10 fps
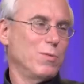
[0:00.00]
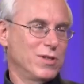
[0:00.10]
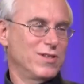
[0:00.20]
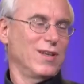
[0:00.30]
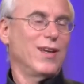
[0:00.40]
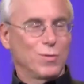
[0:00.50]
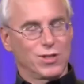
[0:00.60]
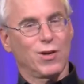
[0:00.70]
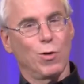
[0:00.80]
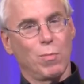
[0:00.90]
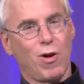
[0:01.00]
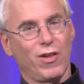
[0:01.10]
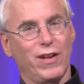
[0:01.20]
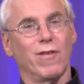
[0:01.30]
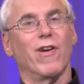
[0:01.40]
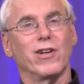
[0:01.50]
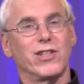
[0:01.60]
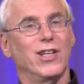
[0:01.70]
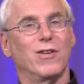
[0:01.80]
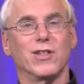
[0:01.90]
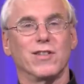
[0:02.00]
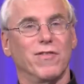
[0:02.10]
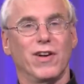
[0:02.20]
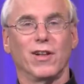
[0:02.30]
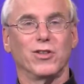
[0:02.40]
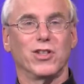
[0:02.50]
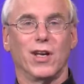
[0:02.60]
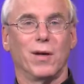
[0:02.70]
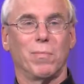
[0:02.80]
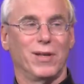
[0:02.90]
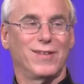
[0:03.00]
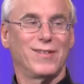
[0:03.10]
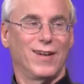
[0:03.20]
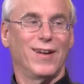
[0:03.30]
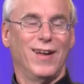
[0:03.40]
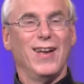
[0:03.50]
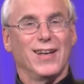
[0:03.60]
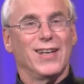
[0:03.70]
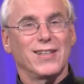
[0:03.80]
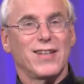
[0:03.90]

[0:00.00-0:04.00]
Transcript: It was it was a group called InterVarsity Christian Fellowship. Oh, yes. It's a, uh-huh.